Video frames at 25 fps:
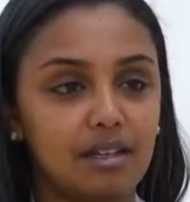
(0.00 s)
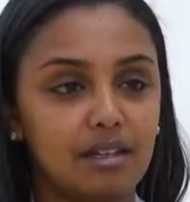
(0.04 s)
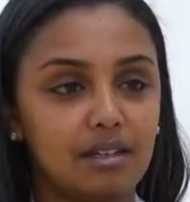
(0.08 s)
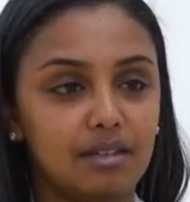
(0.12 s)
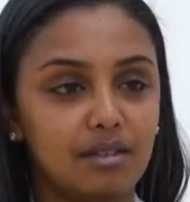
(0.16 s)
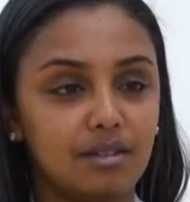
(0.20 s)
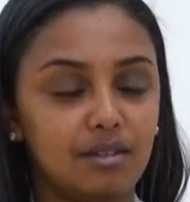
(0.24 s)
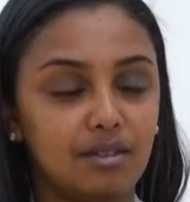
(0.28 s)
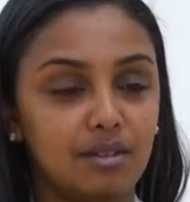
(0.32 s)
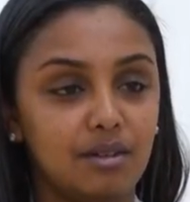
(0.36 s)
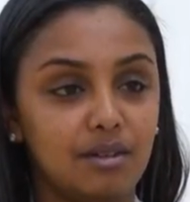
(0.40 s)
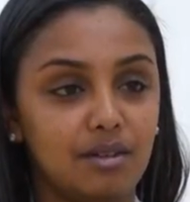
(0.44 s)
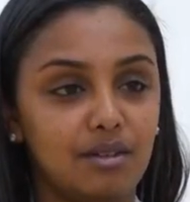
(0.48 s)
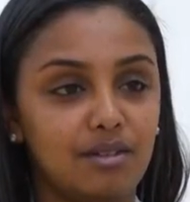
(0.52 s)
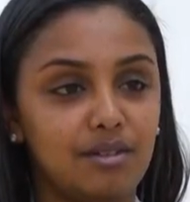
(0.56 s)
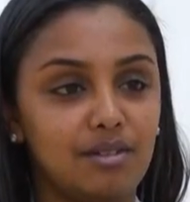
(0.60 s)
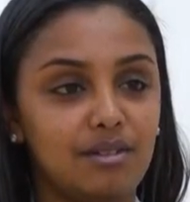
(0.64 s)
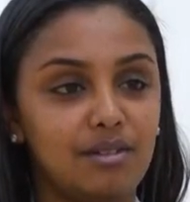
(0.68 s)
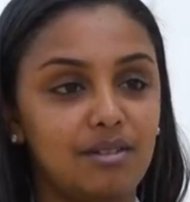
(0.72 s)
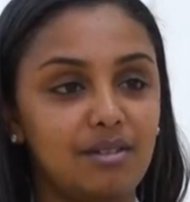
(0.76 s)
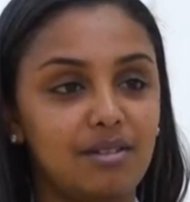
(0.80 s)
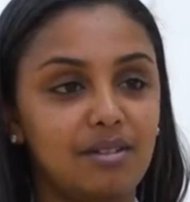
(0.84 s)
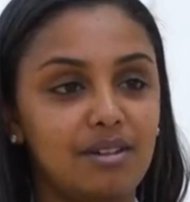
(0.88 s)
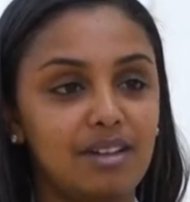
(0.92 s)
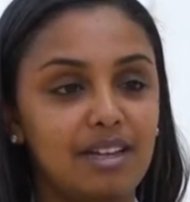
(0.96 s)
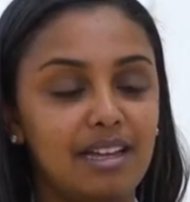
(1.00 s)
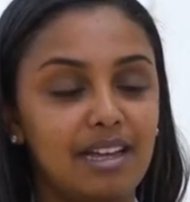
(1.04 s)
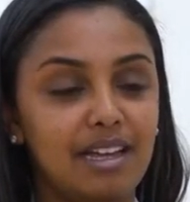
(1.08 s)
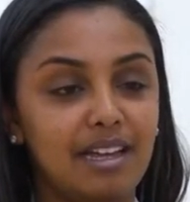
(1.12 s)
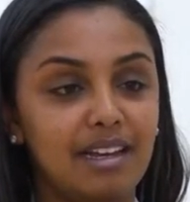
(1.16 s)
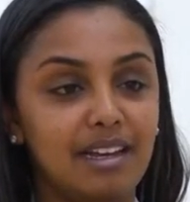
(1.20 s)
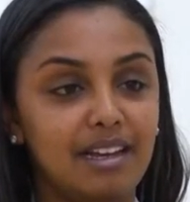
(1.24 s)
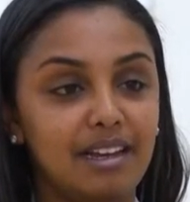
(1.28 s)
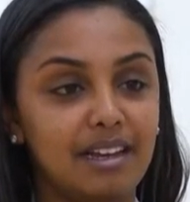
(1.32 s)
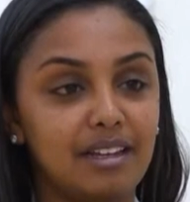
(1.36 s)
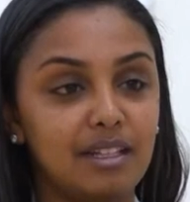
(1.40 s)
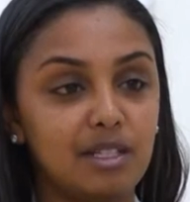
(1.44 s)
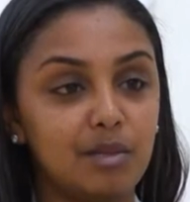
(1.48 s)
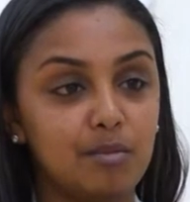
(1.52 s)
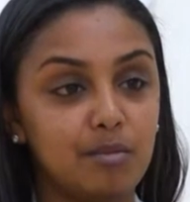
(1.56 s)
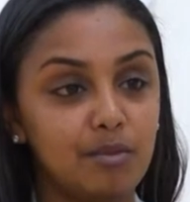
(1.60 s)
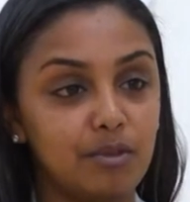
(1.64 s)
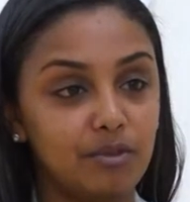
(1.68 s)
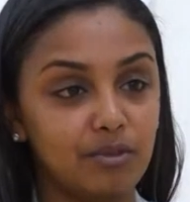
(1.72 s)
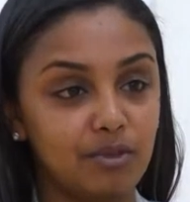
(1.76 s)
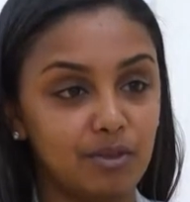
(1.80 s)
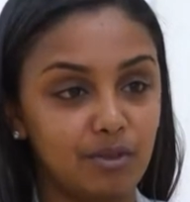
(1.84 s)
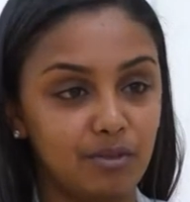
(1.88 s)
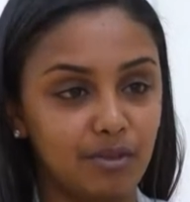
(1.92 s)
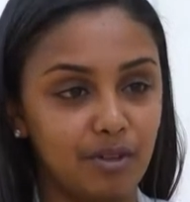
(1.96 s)
So let's
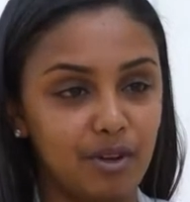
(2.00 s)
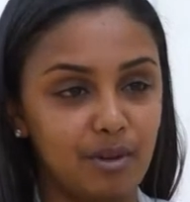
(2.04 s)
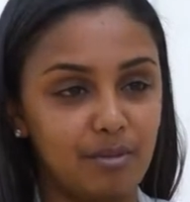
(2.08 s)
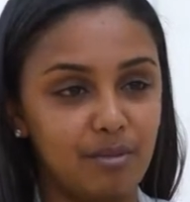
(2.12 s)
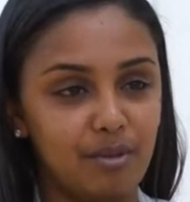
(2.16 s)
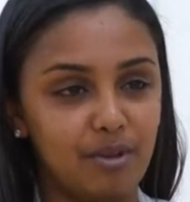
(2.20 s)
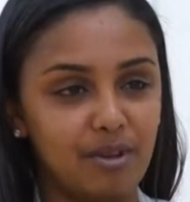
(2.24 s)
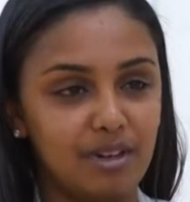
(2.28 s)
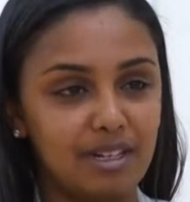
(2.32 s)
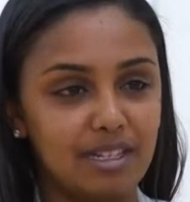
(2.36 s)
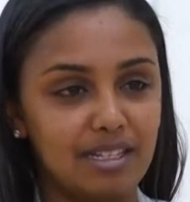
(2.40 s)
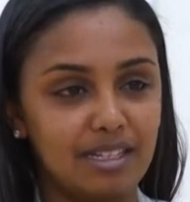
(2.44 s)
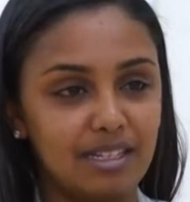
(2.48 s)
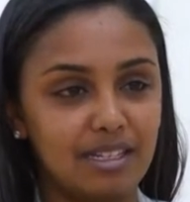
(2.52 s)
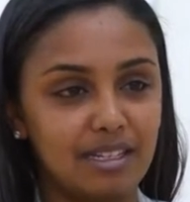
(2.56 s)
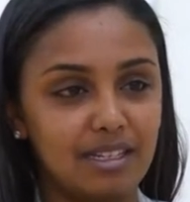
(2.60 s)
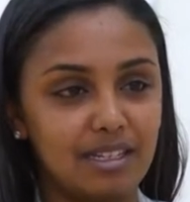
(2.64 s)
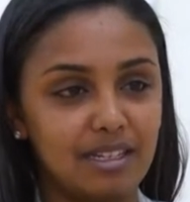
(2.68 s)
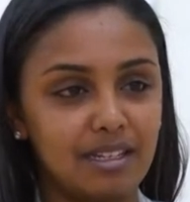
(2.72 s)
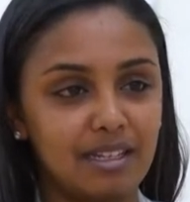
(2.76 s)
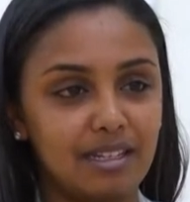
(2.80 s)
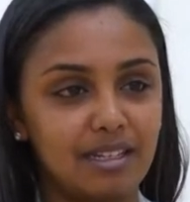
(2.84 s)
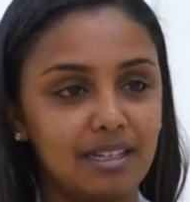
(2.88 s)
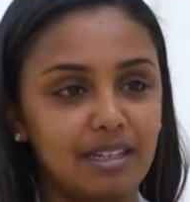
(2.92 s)
move to foreign policy.